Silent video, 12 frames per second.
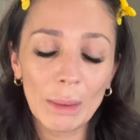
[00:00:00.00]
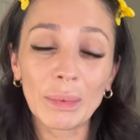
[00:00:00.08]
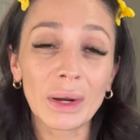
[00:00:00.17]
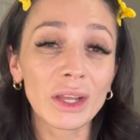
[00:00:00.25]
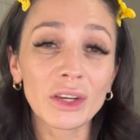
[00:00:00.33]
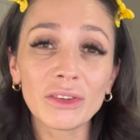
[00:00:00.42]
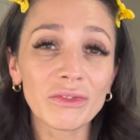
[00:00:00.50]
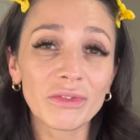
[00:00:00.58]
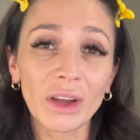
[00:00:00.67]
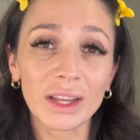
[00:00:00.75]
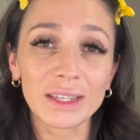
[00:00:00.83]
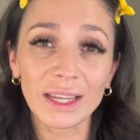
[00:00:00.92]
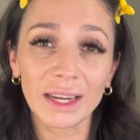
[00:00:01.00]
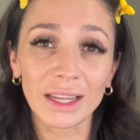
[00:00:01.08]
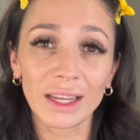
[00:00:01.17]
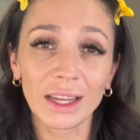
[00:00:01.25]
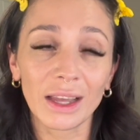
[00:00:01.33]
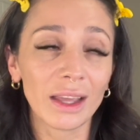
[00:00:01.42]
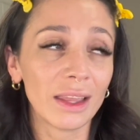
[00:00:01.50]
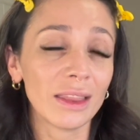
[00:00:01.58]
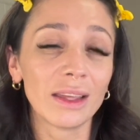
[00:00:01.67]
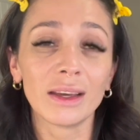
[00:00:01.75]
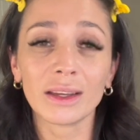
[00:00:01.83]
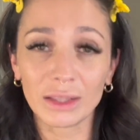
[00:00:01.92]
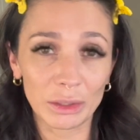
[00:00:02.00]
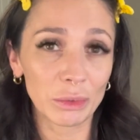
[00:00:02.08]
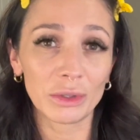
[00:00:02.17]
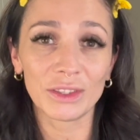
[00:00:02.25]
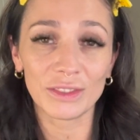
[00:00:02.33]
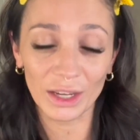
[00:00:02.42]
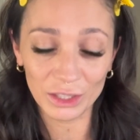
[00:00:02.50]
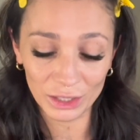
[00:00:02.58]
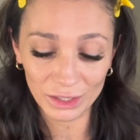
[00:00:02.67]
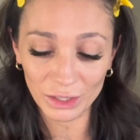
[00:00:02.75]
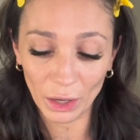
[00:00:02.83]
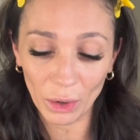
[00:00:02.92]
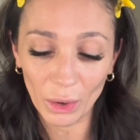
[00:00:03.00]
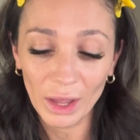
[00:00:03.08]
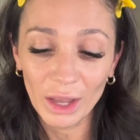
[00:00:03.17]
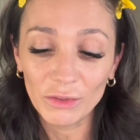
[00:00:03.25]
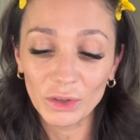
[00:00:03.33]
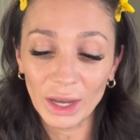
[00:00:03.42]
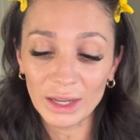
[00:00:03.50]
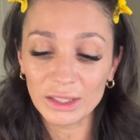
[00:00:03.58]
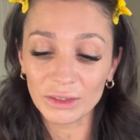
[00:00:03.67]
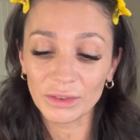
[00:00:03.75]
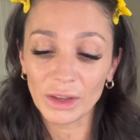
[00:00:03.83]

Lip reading: but I couldn't find any in the clean beauty section. So if you guys have